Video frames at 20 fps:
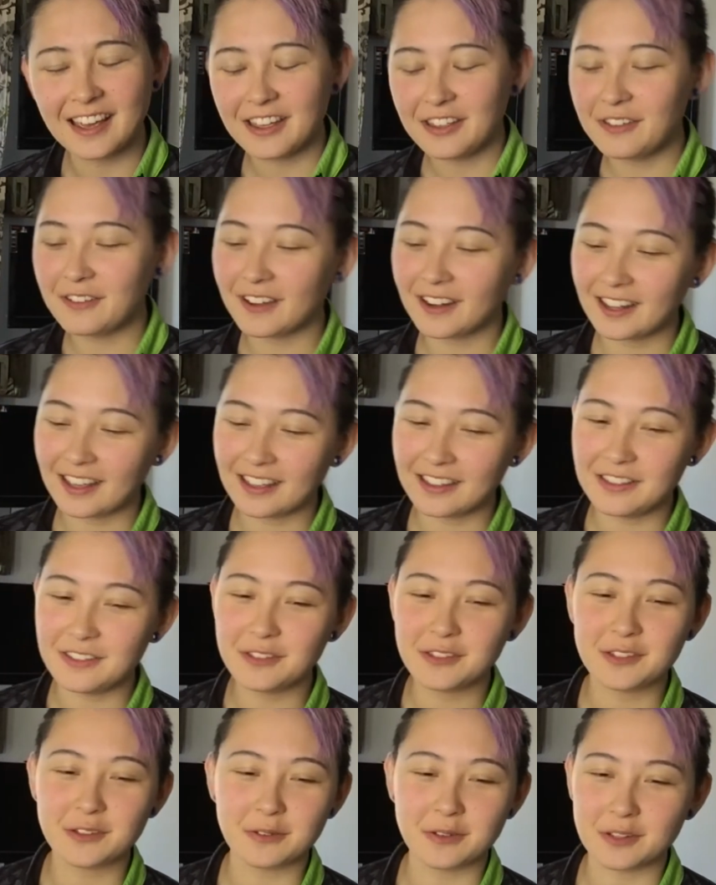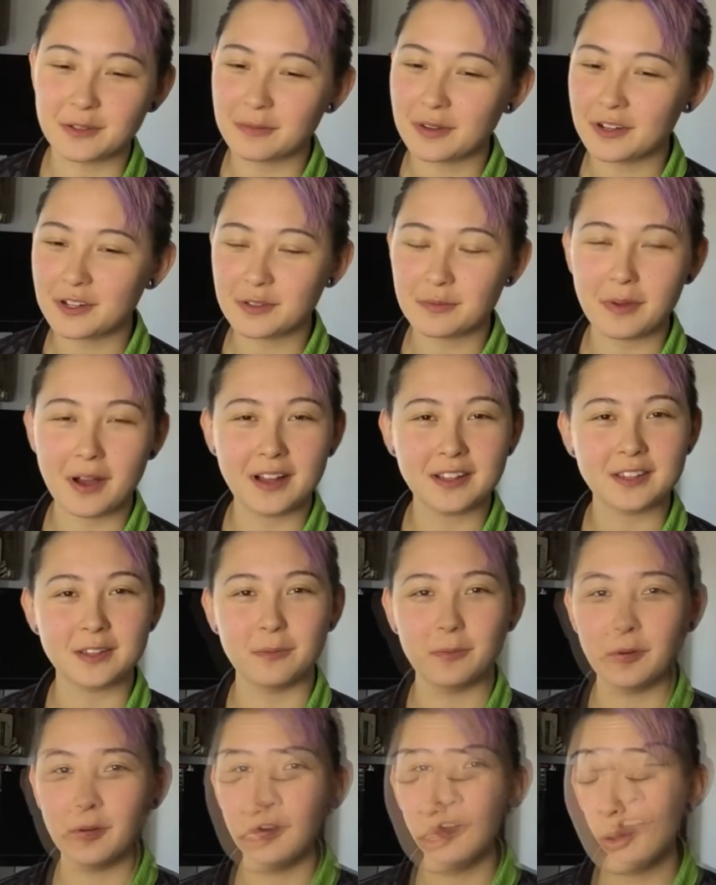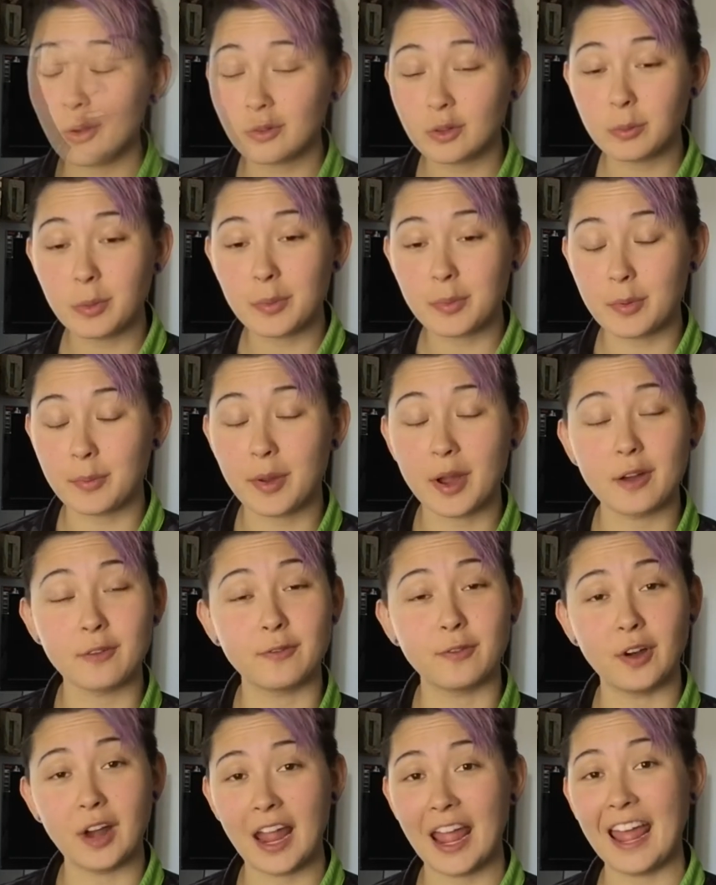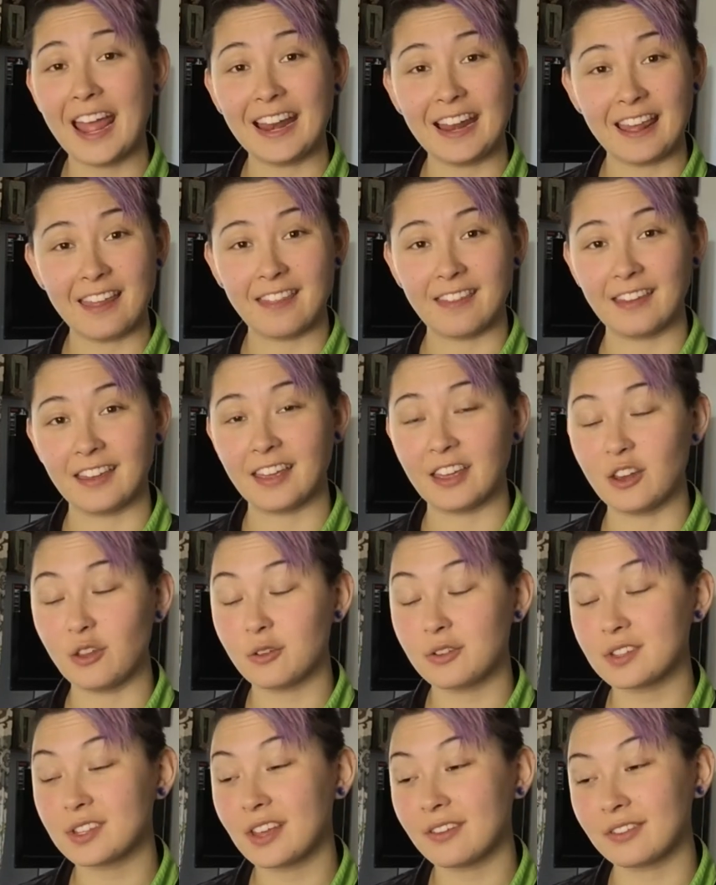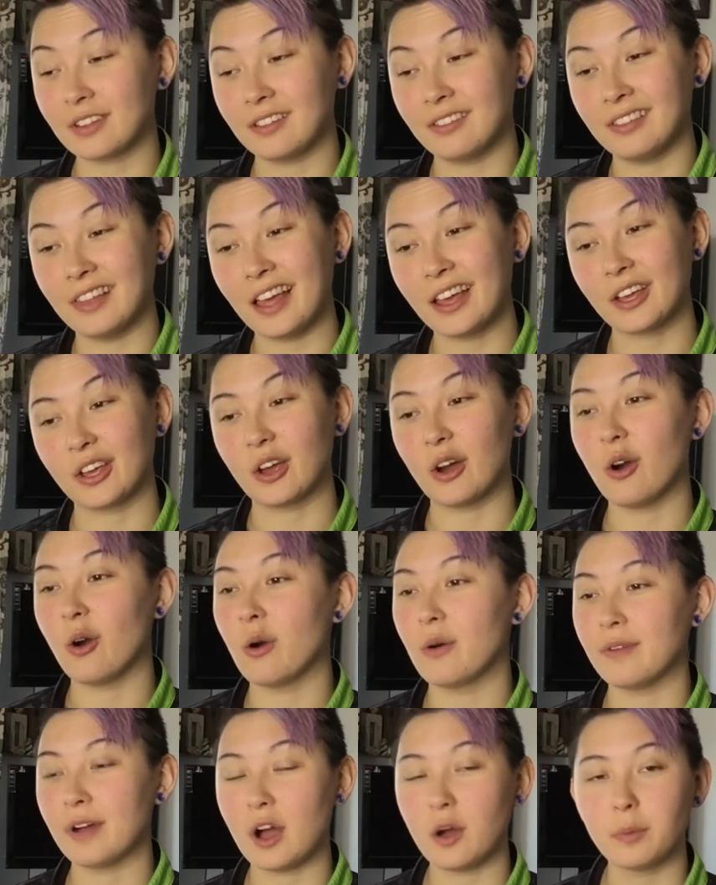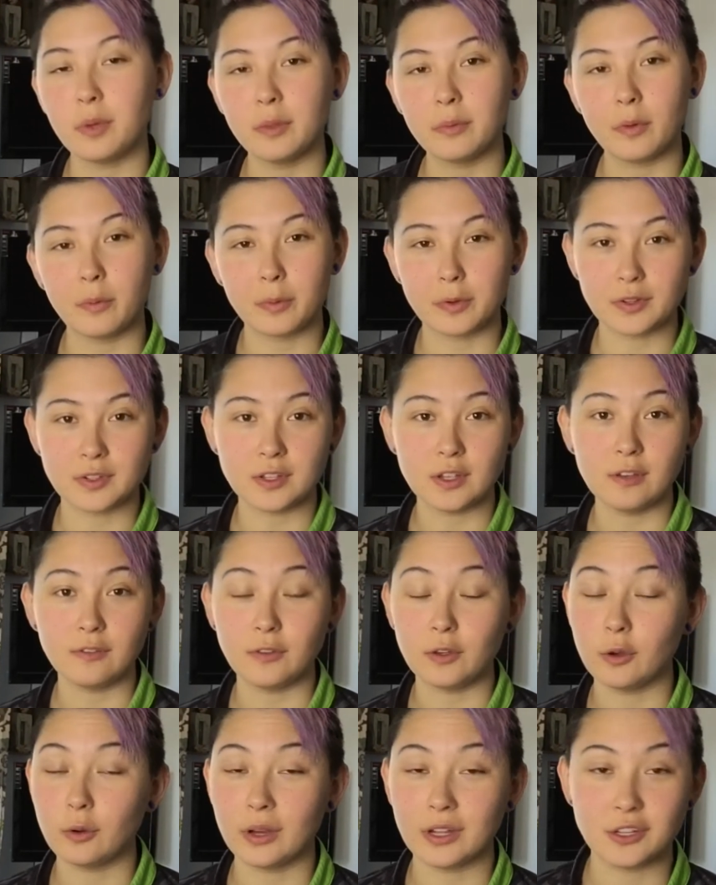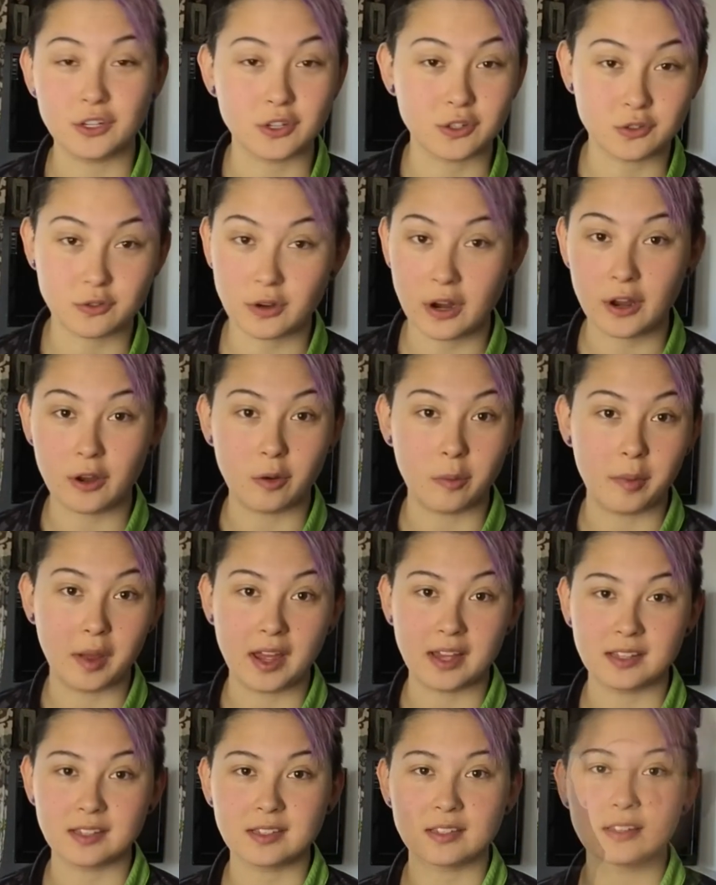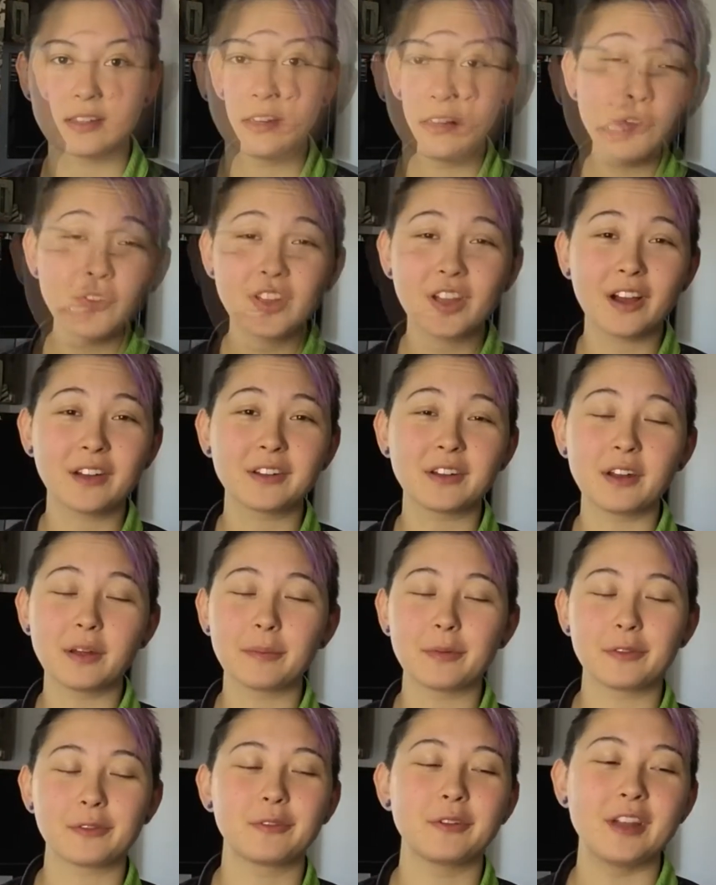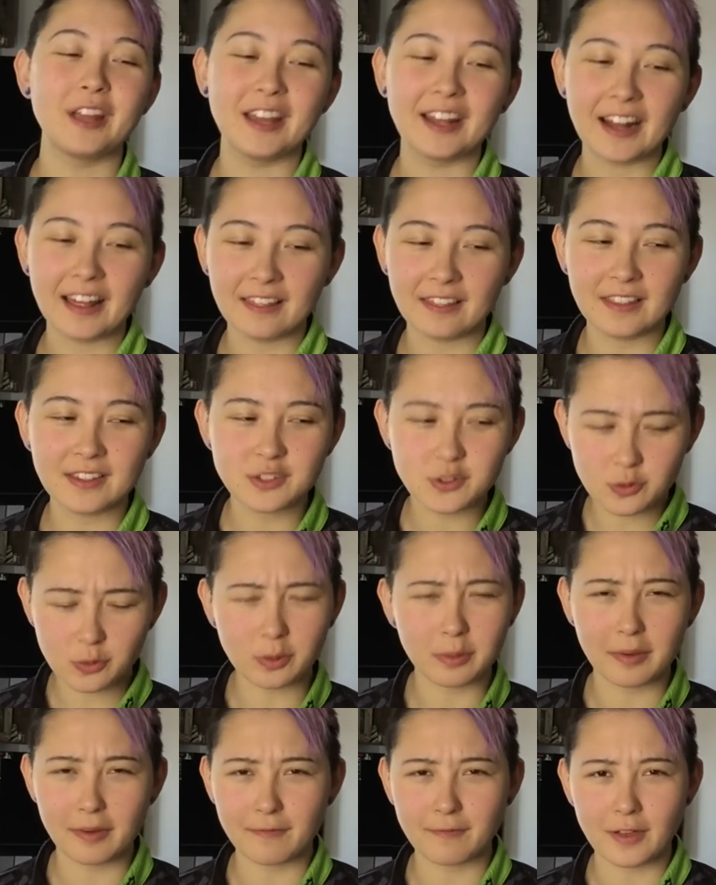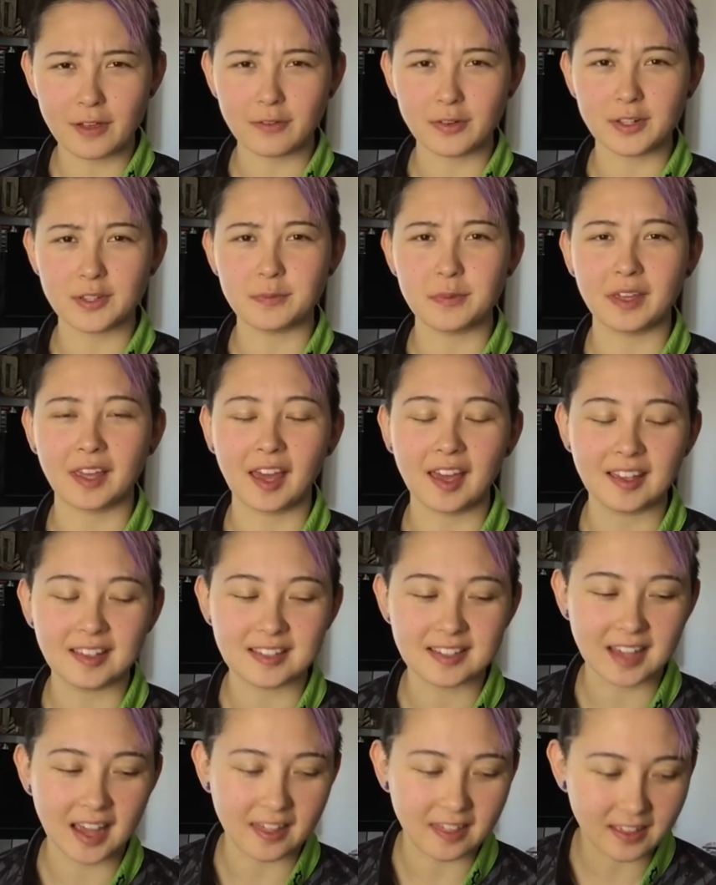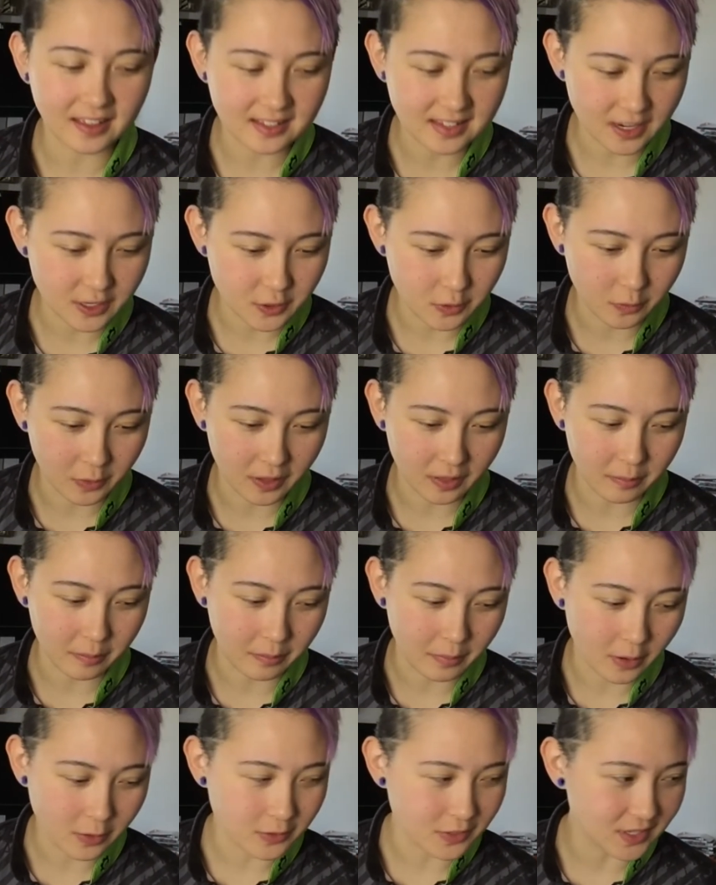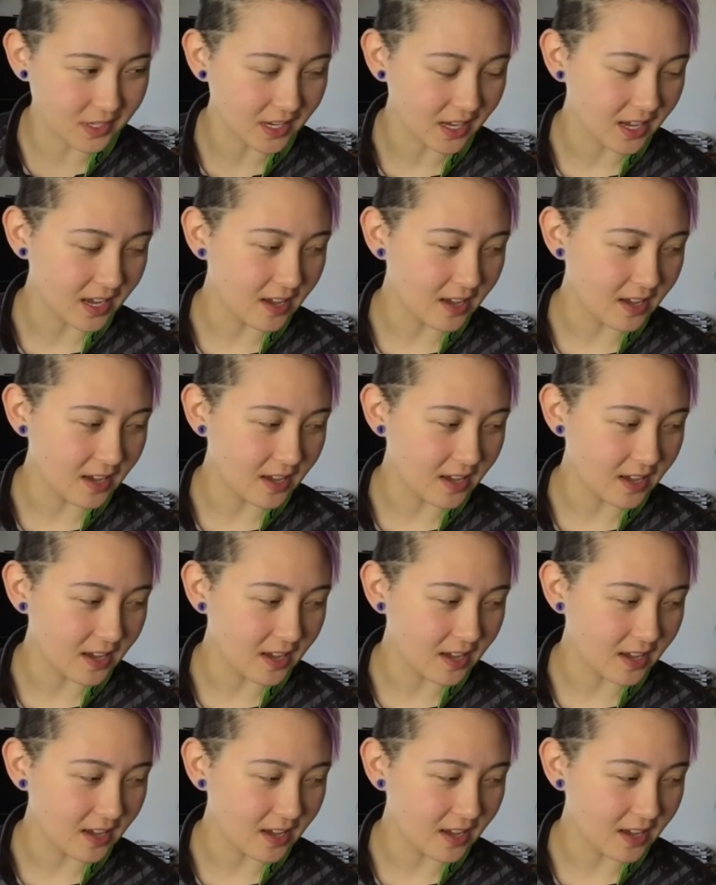You got to get used to it as much as possible. You have to be prepared for anything, and you just have to let go of how people perceive you and just try your best. Moving on to number three, and this was one of my favorites because I think it's actually one of the most